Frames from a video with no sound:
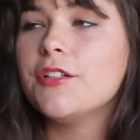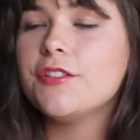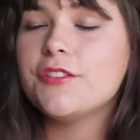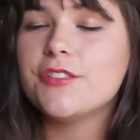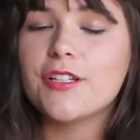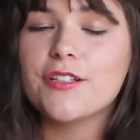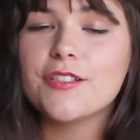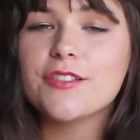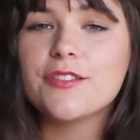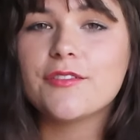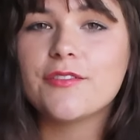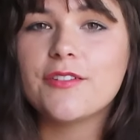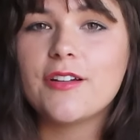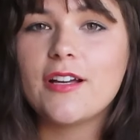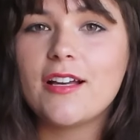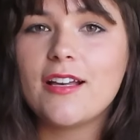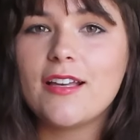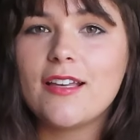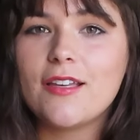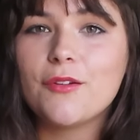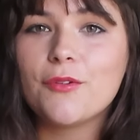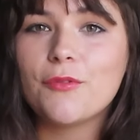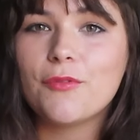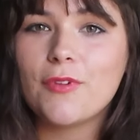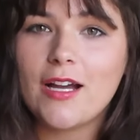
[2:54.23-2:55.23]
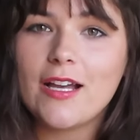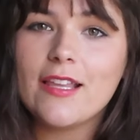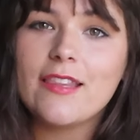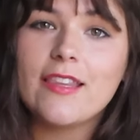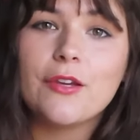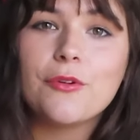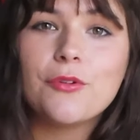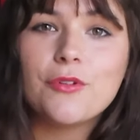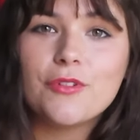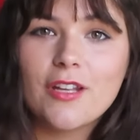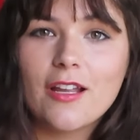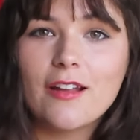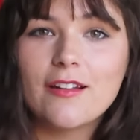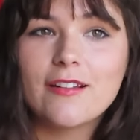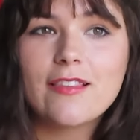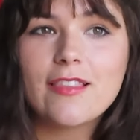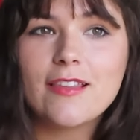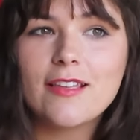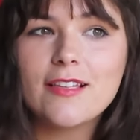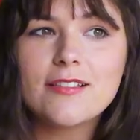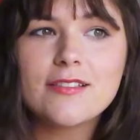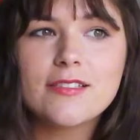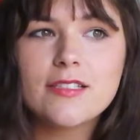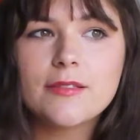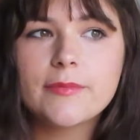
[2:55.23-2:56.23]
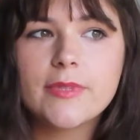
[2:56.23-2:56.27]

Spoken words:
justify why they hold onto things.